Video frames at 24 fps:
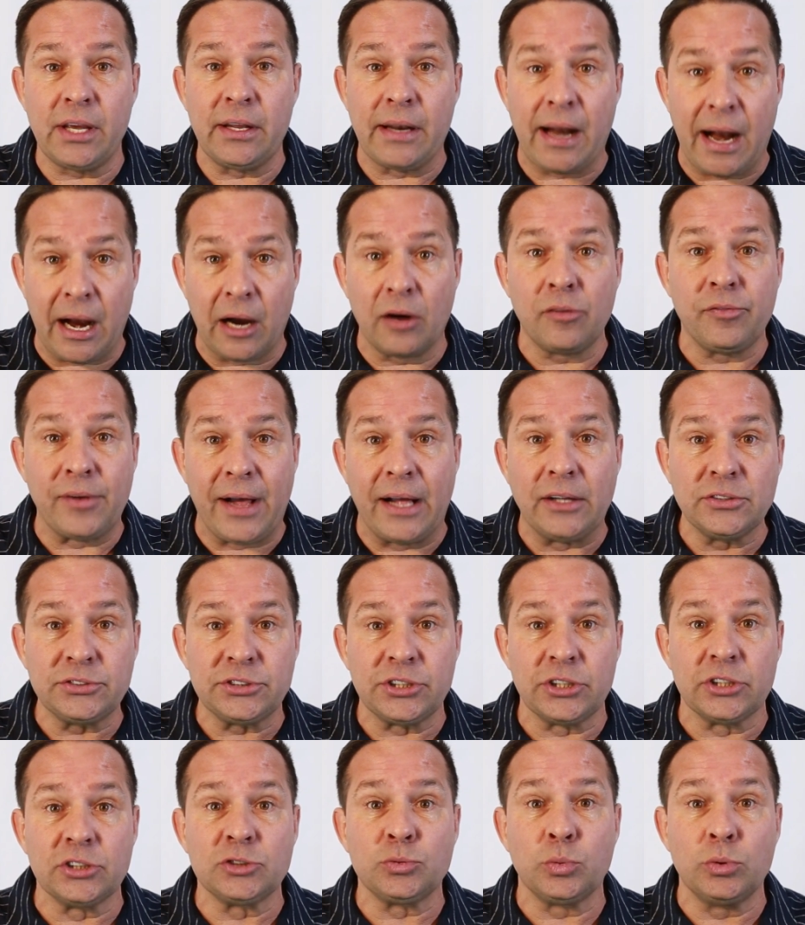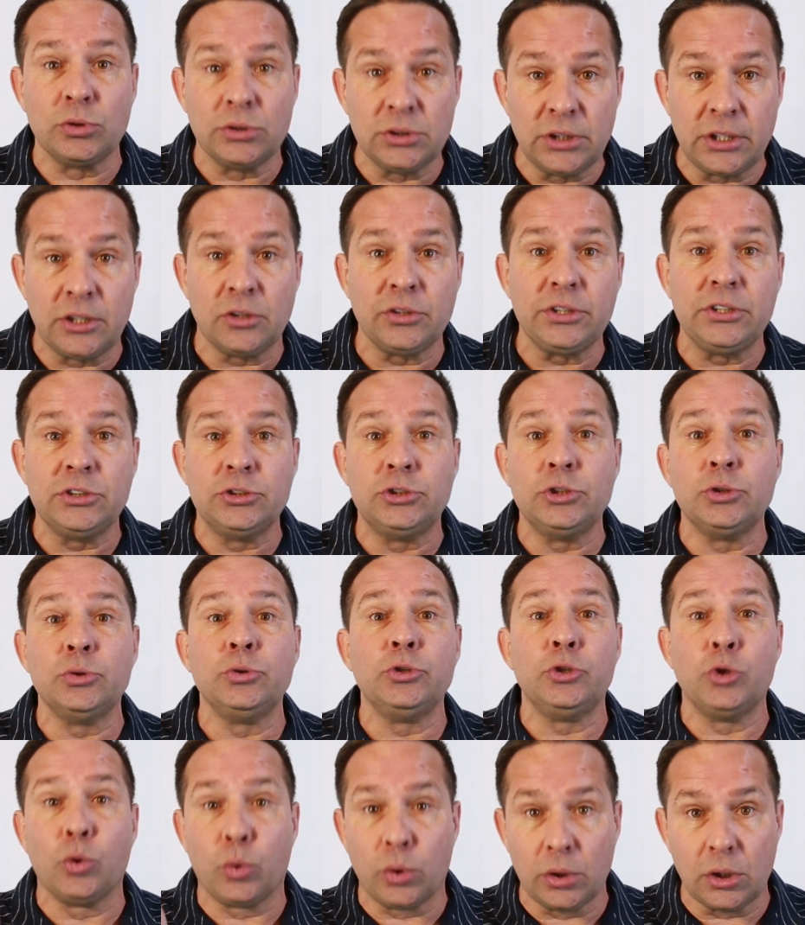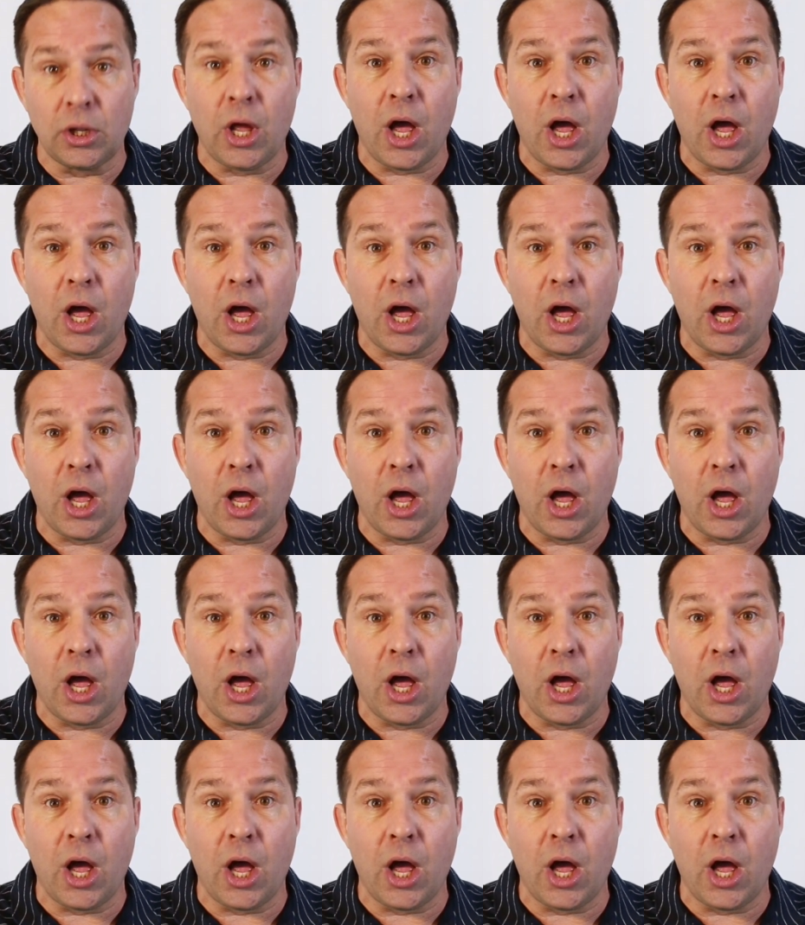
and our volunteers will literally do your